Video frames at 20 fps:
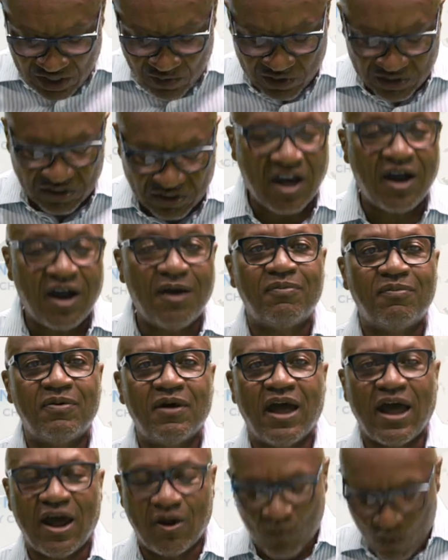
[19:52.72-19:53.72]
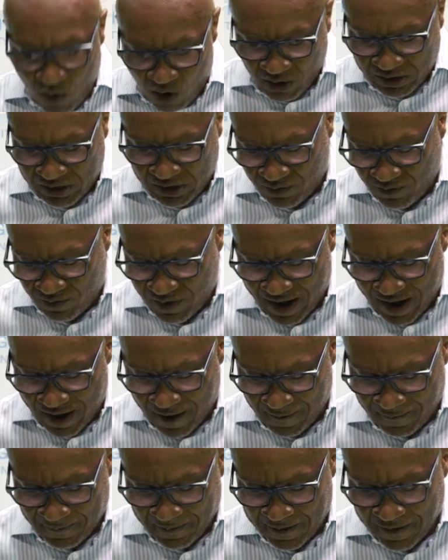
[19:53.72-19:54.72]
was up and walking
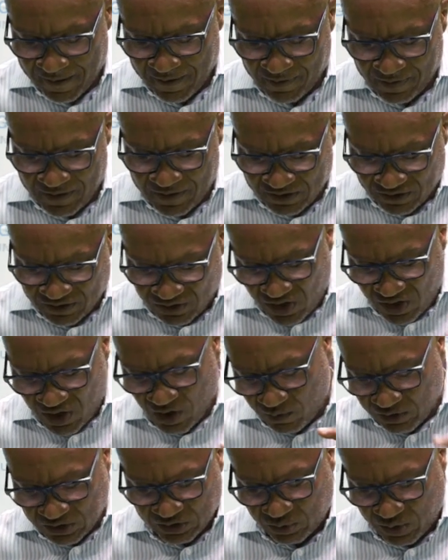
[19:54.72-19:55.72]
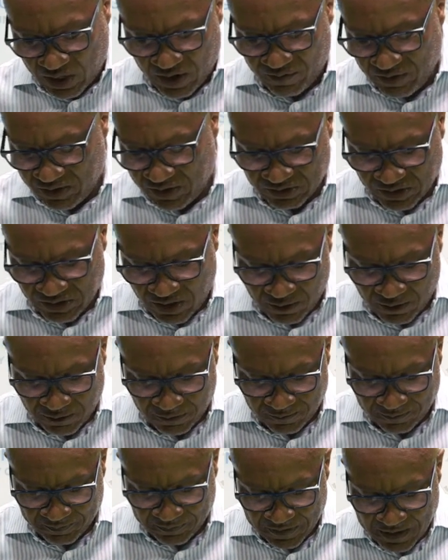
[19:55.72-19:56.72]
around. This girl was 12 years old.
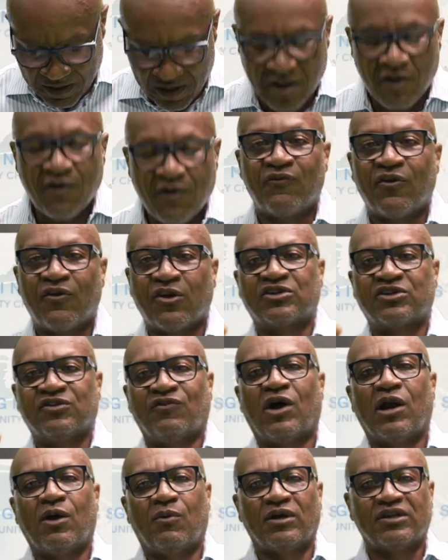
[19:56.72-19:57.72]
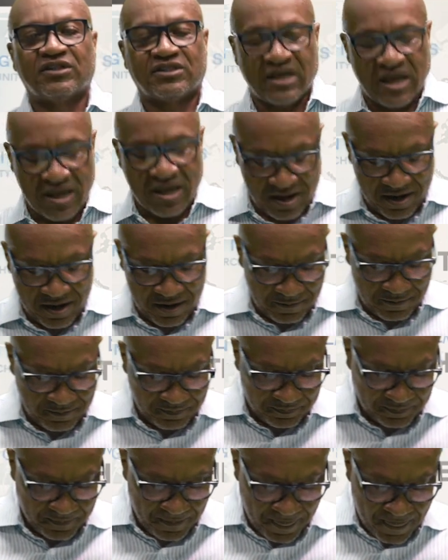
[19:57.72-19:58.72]
First of all, I want to say here,
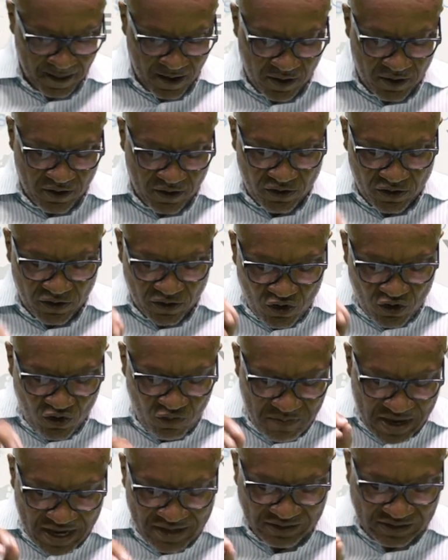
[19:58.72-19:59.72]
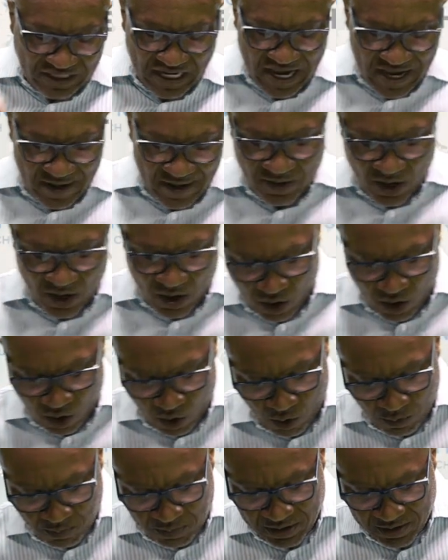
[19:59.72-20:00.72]
you maintain the
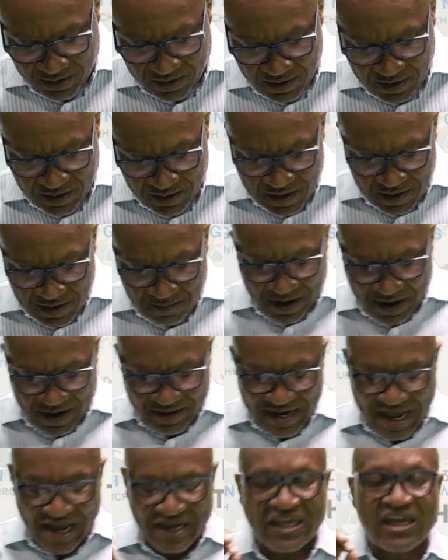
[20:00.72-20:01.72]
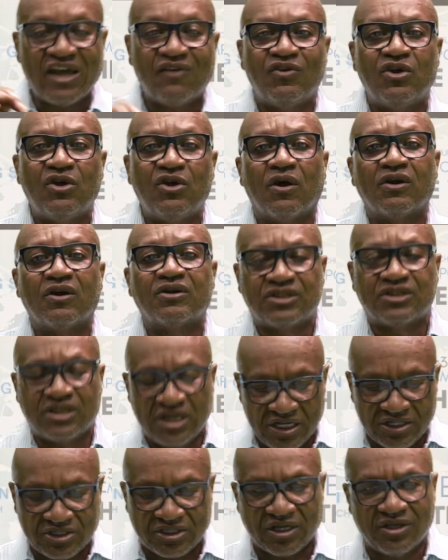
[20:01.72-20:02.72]
hope by not giving your
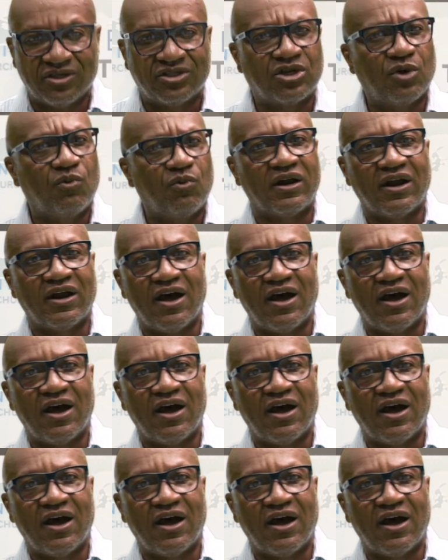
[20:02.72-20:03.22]
attention to what